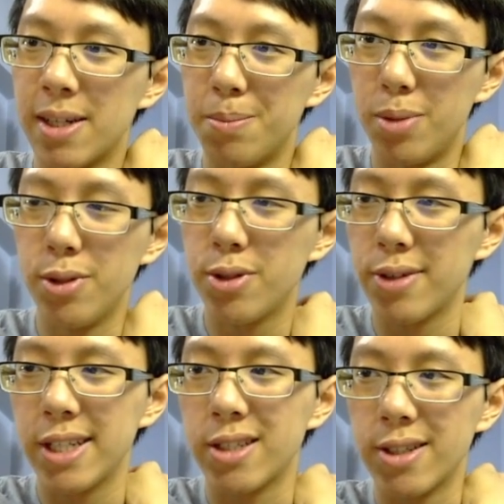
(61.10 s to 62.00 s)
blue
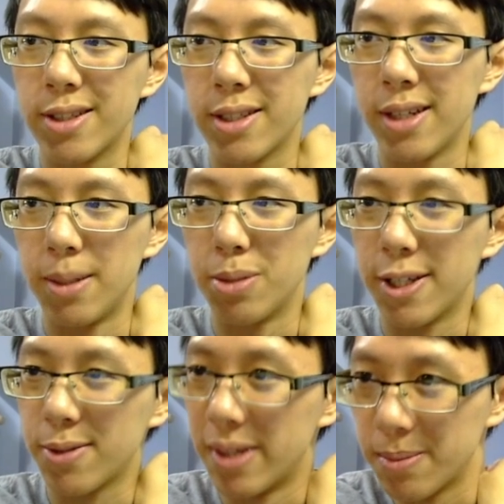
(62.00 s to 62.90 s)
creatures a
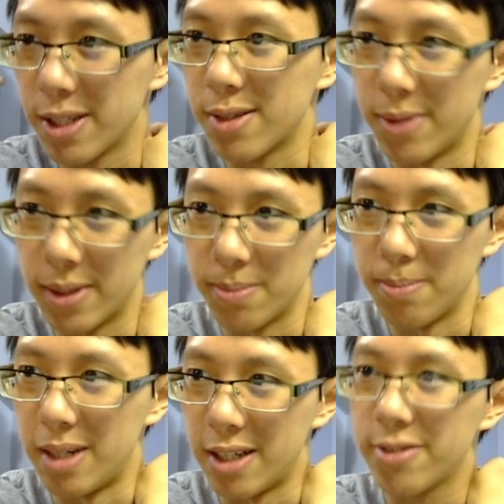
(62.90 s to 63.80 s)
+1/+1
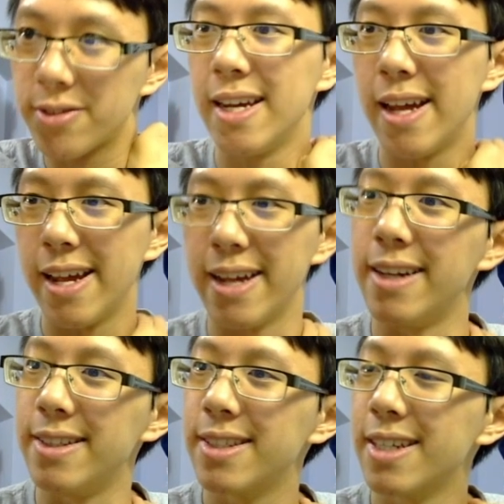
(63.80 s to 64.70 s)
buff
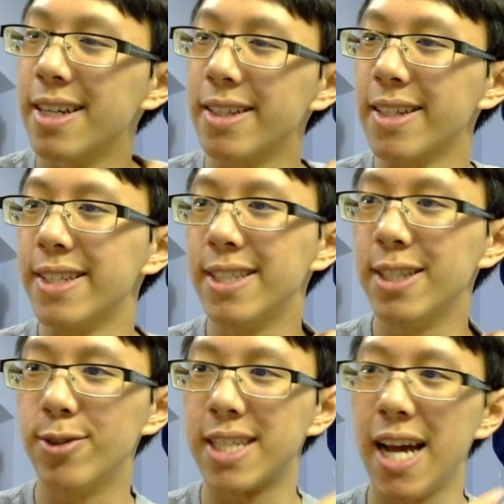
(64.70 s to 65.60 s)
and lets
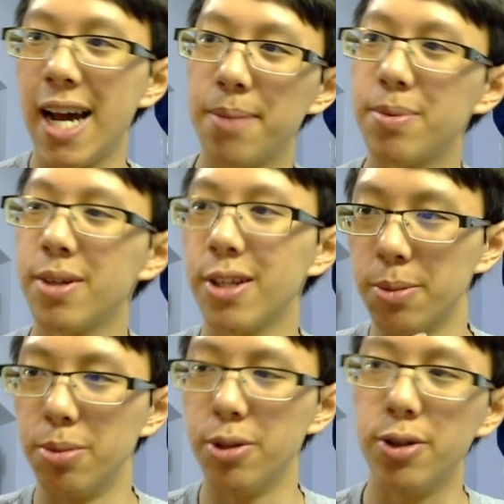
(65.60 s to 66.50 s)
you tap your
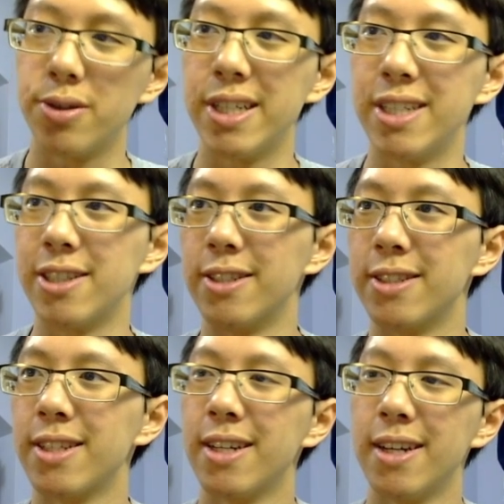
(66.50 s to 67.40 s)
blue
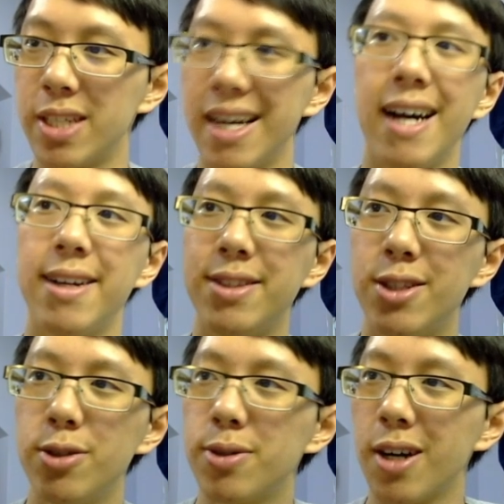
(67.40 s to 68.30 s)
creatures to add
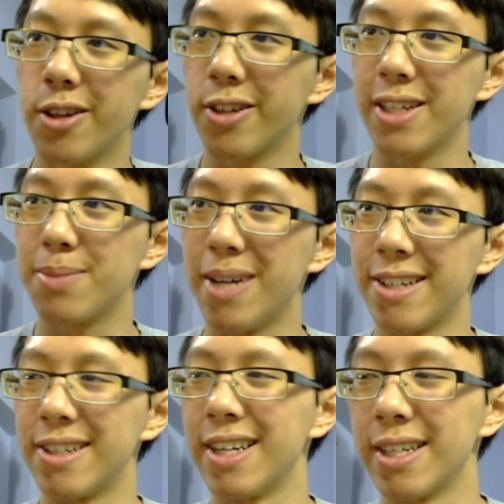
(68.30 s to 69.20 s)
2 colorless
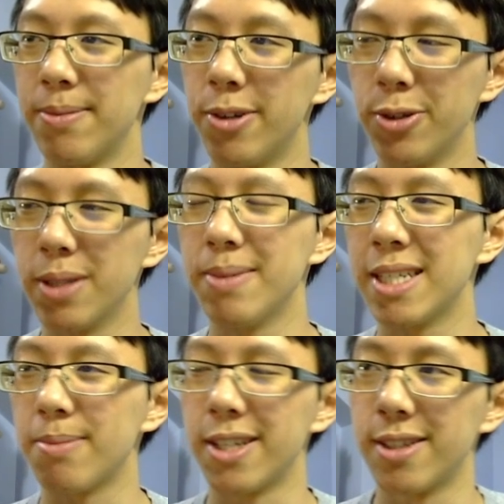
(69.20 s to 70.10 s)
mana that can only be
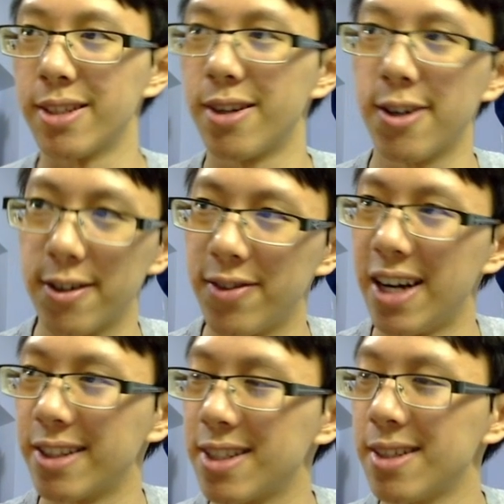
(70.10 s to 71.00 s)
spent on
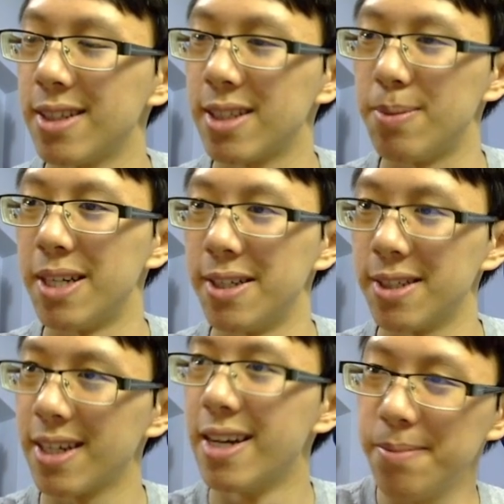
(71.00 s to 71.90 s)
artifact
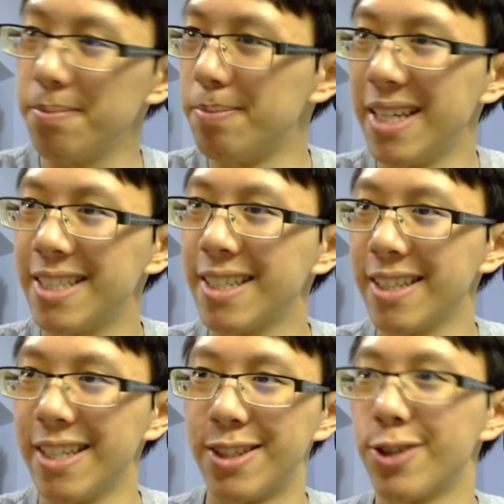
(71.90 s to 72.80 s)
spells.
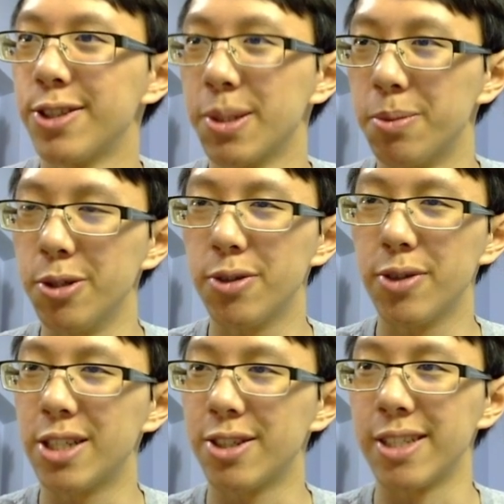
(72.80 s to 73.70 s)
Basically, it turns your blue
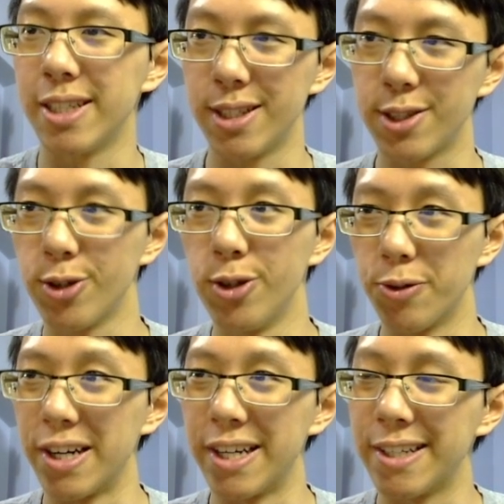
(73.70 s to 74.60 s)
creatures into soul
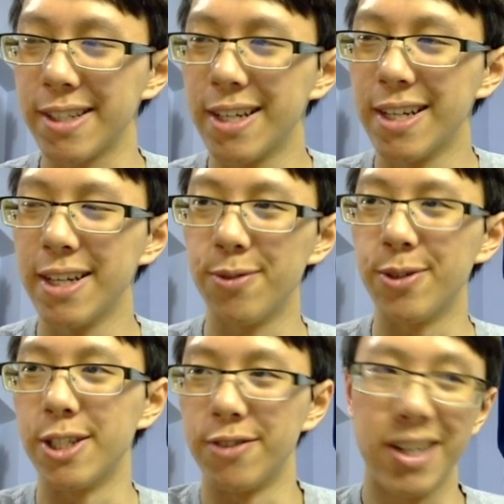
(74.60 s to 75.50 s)
rings, which
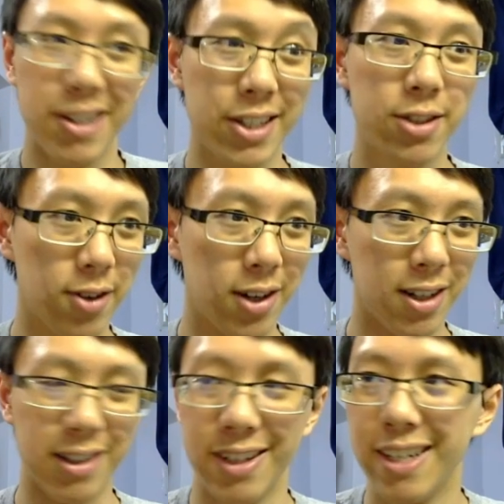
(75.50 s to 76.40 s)
is very strong.